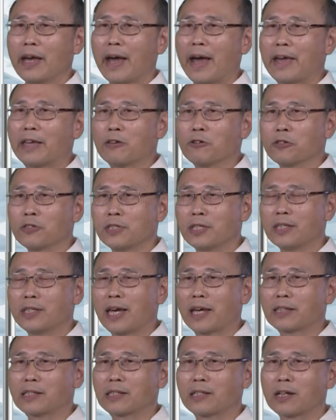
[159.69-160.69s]
And you see
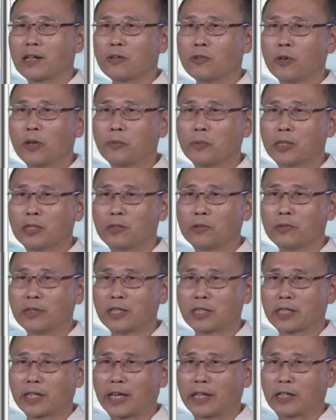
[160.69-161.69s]
that when we do
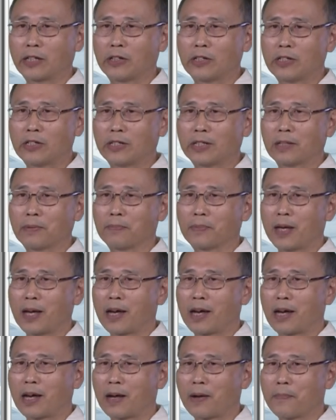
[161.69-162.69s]
this calculation,
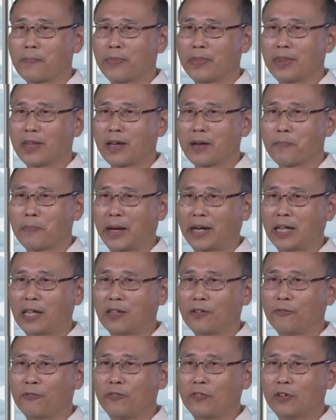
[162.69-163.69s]
the
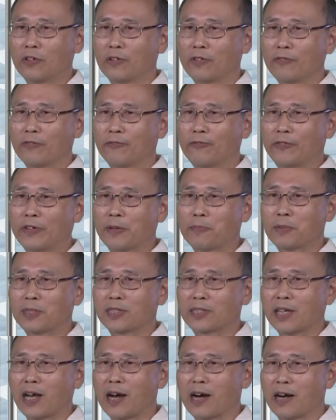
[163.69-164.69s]
magnetic field flip
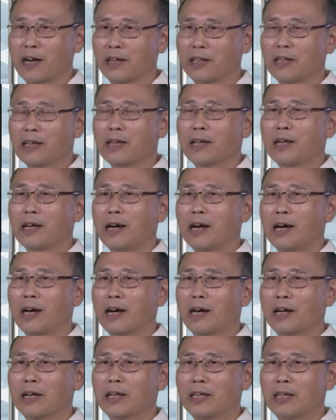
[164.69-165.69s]
side
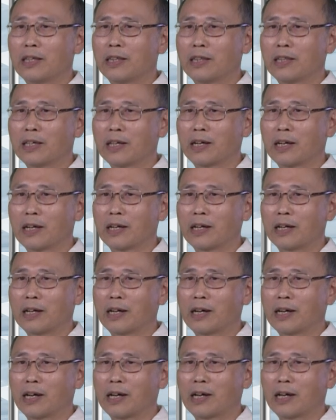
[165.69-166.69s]
in the
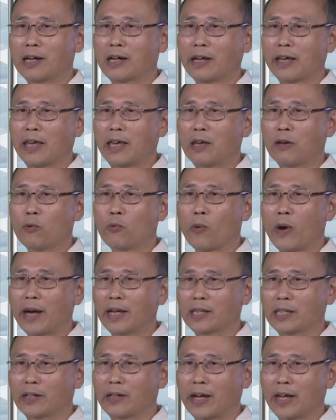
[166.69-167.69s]

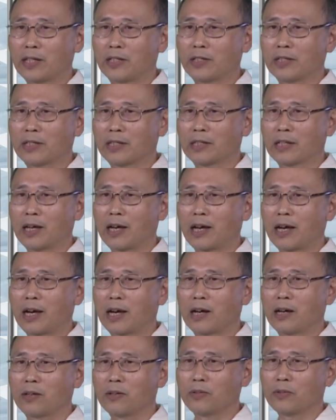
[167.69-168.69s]
AY direction
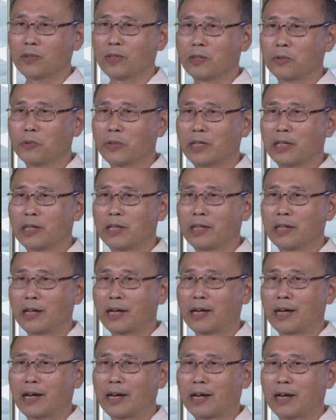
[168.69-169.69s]
when we
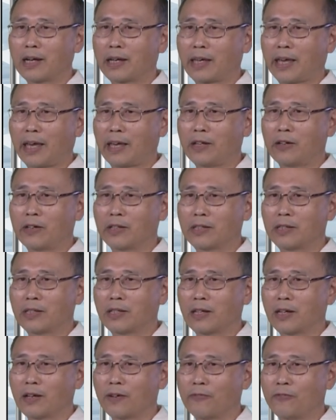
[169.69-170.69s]
calculate
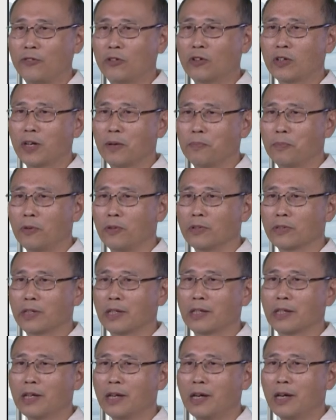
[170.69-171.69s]
the field
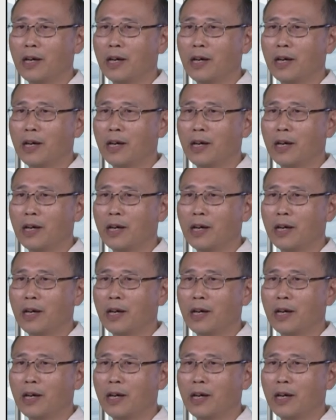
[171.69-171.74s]
component